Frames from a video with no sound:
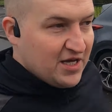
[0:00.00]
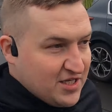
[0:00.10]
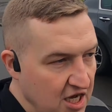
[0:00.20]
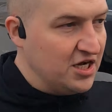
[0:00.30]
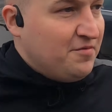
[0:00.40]
he
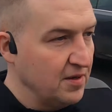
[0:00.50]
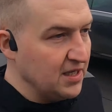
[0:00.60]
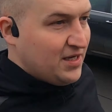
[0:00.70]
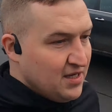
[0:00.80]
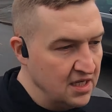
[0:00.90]
is.
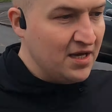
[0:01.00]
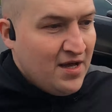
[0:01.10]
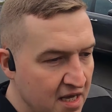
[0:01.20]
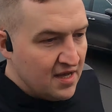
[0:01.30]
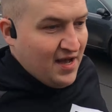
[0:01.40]
But
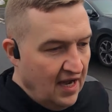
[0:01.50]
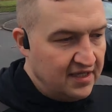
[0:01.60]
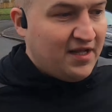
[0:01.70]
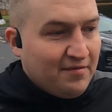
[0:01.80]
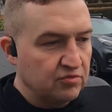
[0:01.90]
I
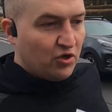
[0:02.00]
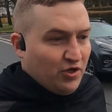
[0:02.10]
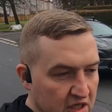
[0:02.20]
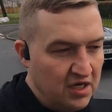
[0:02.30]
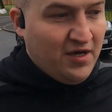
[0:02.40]
ended up
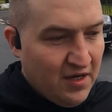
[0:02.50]
doing